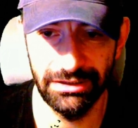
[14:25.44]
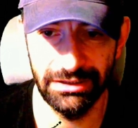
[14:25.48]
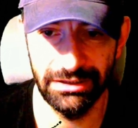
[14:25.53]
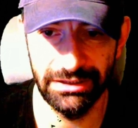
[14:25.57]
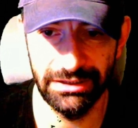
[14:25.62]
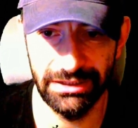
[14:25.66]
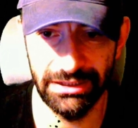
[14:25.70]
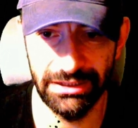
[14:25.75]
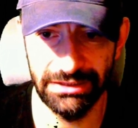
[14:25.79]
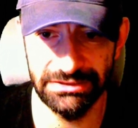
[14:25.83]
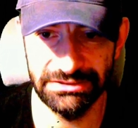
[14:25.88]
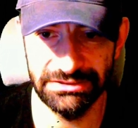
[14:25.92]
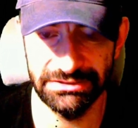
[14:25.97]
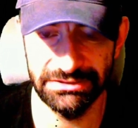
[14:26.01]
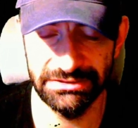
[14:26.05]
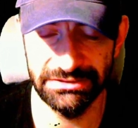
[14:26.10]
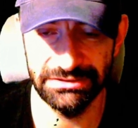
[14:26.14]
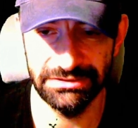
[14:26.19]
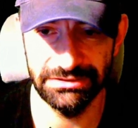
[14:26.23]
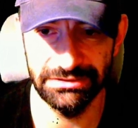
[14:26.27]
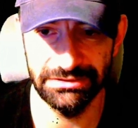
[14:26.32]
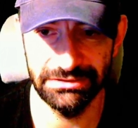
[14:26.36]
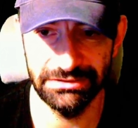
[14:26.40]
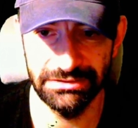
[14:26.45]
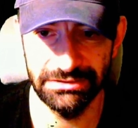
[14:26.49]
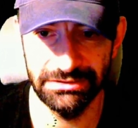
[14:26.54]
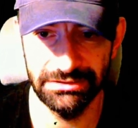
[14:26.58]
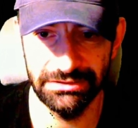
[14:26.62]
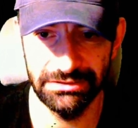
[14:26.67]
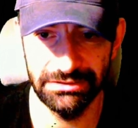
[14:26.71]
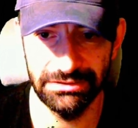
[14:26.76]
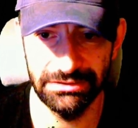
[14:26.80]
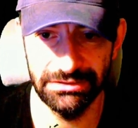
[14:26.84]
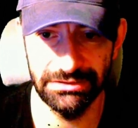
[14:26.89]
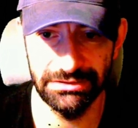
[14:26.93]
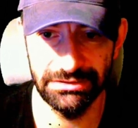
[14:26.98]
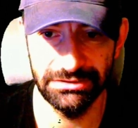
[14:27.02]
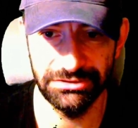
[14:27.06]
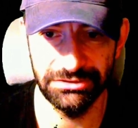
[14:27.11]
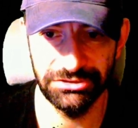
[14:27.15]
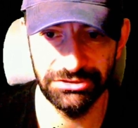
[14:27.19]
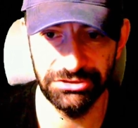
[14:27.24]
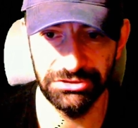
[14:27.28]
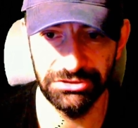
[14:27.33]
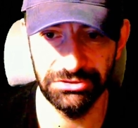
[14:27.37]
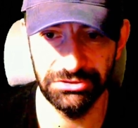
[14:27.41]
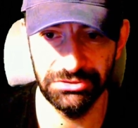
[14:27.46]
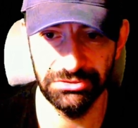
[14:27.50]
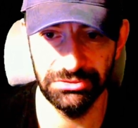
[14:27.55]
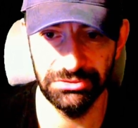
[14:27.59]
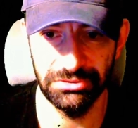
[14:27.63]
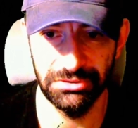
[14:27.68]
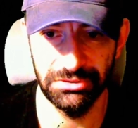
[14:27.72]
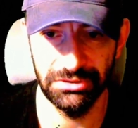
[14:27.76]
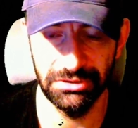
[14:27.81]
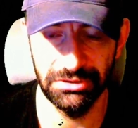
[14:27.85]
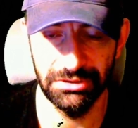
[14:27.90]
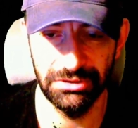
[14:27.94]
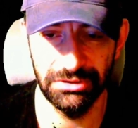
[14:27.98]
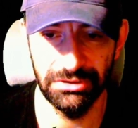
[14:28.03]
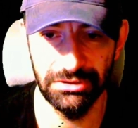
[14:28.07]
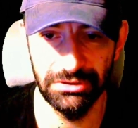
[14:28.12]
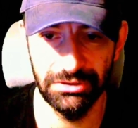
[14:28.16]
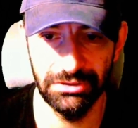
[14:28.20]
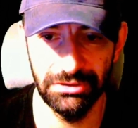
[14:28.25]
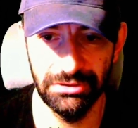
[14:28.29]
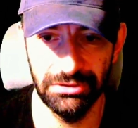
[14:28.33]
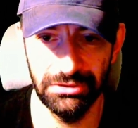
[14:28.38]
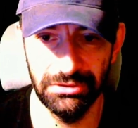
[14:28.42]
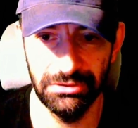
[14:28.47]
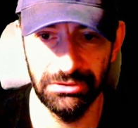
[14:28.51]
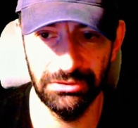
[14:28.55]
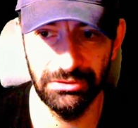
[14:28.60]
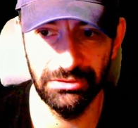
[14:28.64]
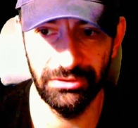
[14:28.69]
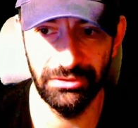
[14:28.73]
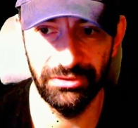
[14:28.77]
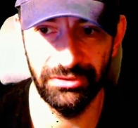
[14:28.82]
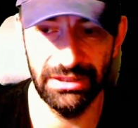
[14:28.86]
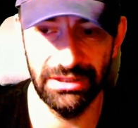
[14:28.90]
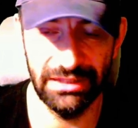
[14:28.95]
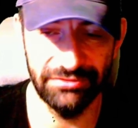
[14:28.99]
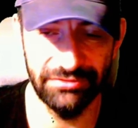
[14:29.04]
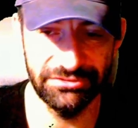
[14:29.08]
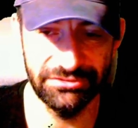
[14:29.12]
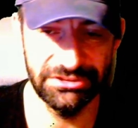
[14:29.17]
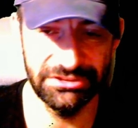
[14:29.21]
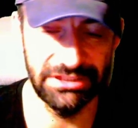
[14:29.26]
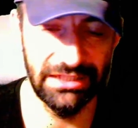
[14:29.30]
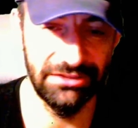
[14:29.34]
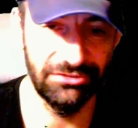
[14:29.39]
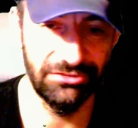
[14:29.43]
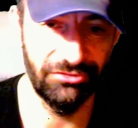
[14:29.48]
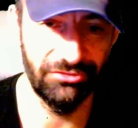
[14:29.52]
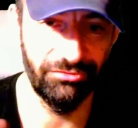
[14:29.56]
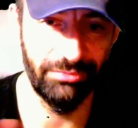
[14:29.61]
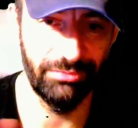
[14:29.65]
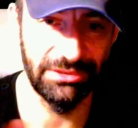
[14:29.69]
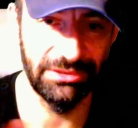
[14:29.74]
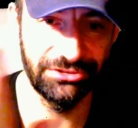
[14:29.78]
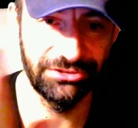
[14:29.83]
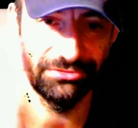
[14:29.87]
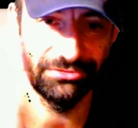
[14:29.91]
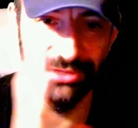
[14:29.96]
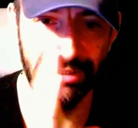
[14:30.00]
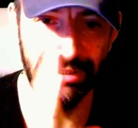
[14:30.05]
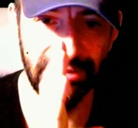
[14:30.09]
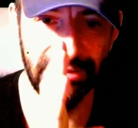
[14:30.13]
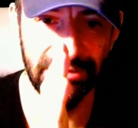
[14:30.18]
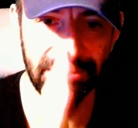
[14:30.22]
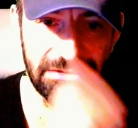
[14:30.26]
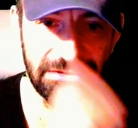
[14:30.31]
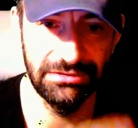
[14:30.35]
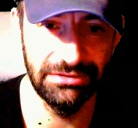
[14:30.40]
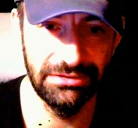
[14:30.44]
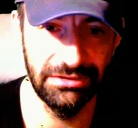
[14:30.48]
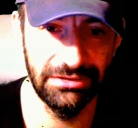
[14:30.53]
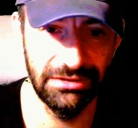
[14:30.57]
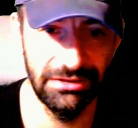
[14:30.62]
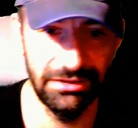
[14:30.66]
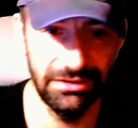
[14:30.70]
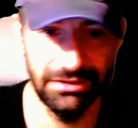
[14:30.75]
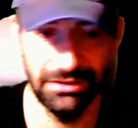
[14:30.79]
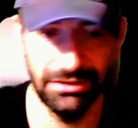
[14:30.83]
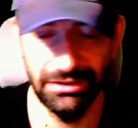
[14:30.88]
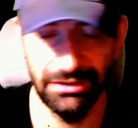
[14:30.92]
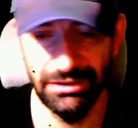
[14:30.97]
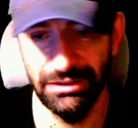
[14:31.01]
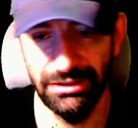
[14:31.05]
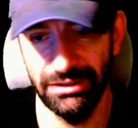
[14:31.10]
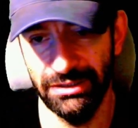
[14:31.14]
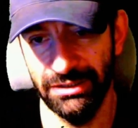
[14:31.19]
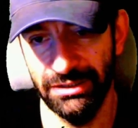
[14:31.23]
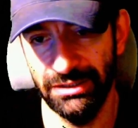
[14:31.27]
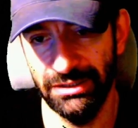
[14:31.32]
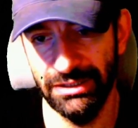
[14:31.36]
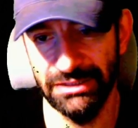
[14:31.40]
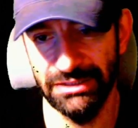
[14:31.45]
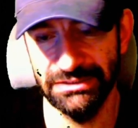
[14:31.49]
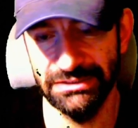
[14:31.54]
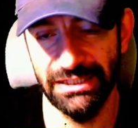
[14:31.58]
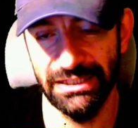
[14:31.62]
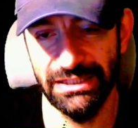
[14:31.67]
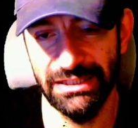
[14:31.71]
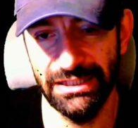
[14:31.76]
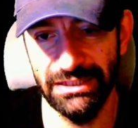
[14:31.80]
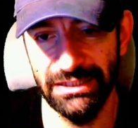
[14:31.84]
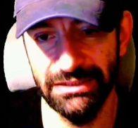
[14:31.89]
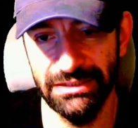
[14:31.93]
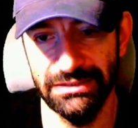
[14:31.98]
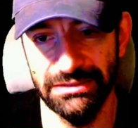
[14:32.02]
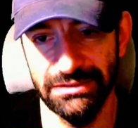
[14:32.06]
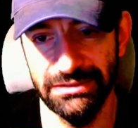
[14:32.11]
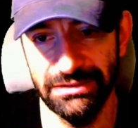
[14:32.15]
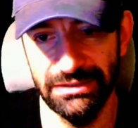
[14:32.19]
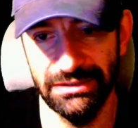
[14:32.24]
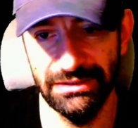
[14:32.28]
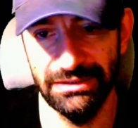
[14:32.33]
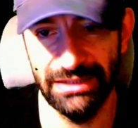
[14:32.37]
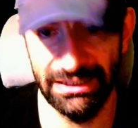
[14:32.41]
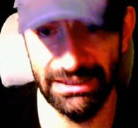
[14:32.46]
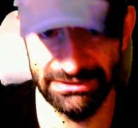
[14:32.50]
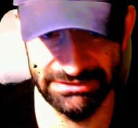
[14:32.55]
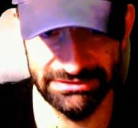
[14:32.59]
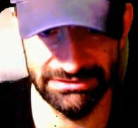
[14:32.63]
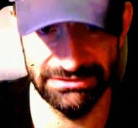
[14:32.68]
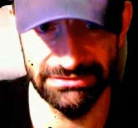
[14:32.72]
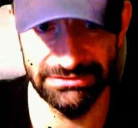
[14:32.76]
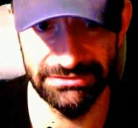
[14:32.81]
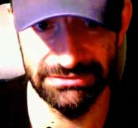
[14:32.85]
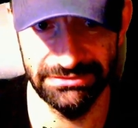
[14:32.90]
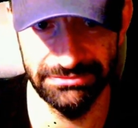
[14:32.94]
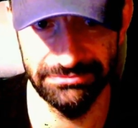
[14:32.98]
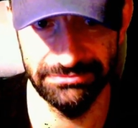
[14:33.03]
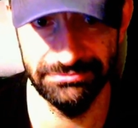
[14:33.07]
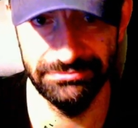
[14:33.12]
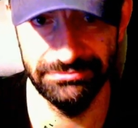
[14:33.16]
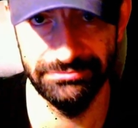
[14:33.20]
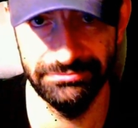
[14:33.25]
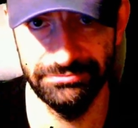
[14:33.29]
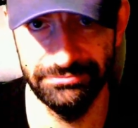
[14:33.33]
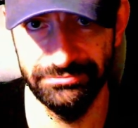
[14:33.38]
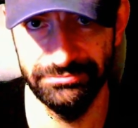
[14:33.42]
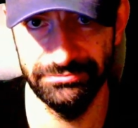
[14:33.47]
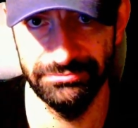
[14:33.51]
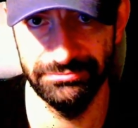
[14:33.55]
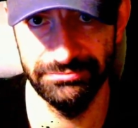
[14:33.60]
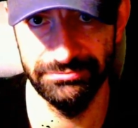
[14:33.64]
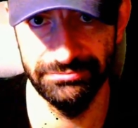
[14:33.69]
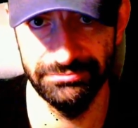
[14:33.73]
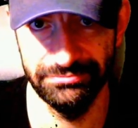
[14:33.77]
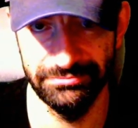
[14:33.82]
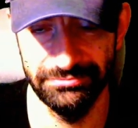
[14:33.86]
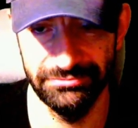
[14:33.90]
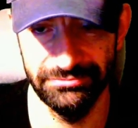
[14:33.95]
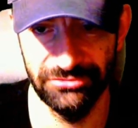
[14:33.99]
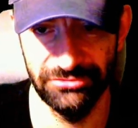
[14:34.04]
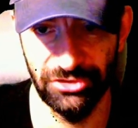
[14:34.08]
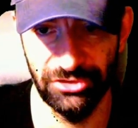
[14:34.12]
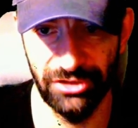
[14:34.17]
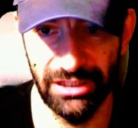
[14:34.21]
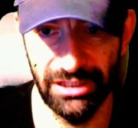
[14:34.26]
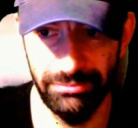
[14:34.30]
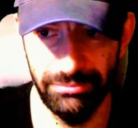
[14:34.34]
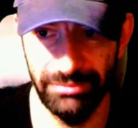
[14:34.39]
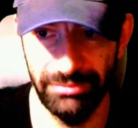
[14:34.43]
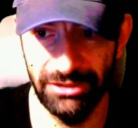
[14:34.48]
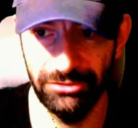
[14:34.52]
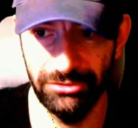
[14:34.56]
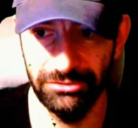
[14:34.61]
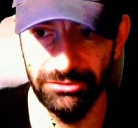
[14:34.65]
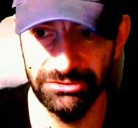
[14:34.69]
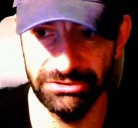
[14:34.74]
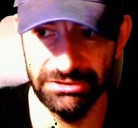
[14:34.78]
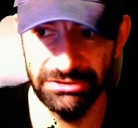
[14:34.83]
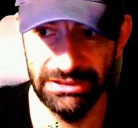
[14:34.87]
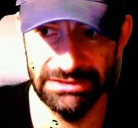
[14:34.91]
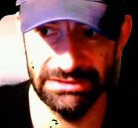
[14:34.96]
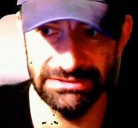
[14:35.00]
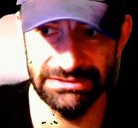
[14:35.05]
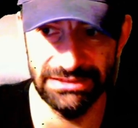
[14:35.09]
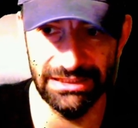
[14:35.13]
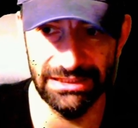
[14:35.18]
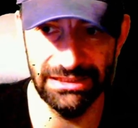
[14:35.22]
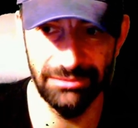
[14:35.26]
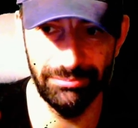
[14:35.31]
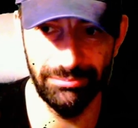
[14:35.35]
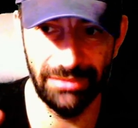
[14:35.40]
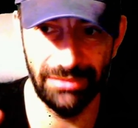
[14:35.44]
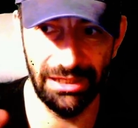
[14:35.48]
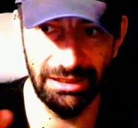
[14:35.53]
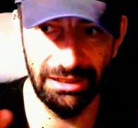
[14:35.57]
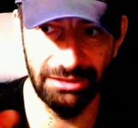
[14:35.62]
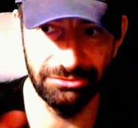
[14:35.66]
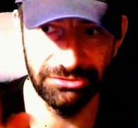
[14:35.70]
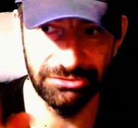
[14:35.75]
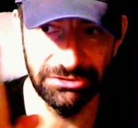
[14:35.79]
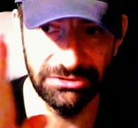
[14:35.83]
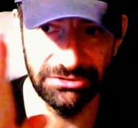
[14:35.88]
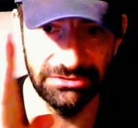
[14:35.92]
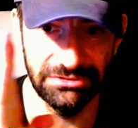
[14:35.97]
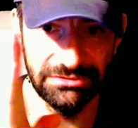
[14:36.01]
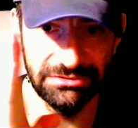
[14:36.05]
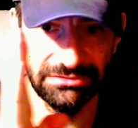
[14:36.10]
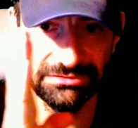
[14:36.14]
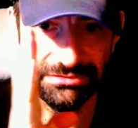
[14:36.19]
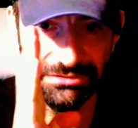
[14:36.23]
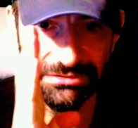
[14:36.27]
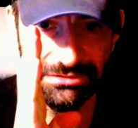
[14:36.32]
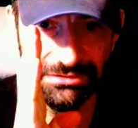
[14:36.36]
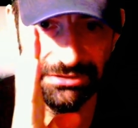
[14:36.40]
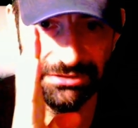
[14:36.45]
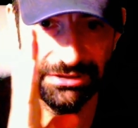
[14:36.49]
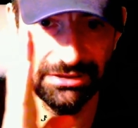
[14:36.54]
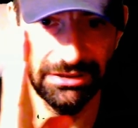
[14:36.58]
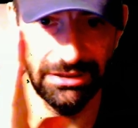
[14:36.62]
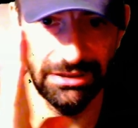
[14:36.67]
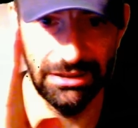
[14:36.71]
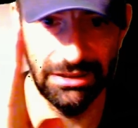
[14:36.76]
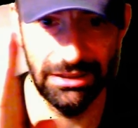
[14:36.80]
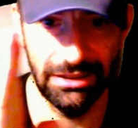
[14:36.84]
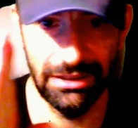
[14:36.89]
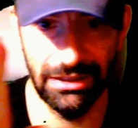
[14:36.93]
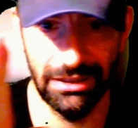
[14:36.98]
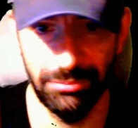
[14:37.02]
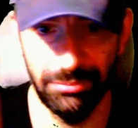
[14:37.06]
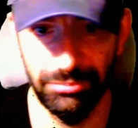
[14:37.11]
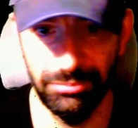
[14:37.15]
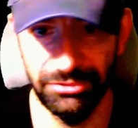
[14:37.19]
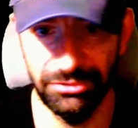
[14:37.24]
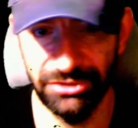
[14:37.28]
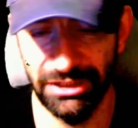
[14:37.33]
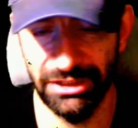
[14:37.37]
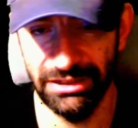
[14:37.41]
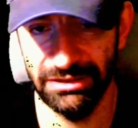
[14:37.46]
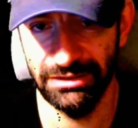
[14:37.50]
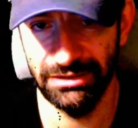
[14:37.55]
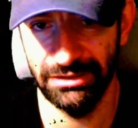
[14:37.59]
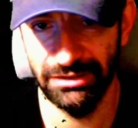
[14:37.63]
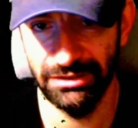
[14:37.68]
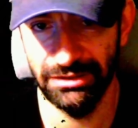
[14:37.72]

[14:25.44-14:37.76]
hit to the left side of my screen, is getting less, okay, because it's getting minus. I'm putting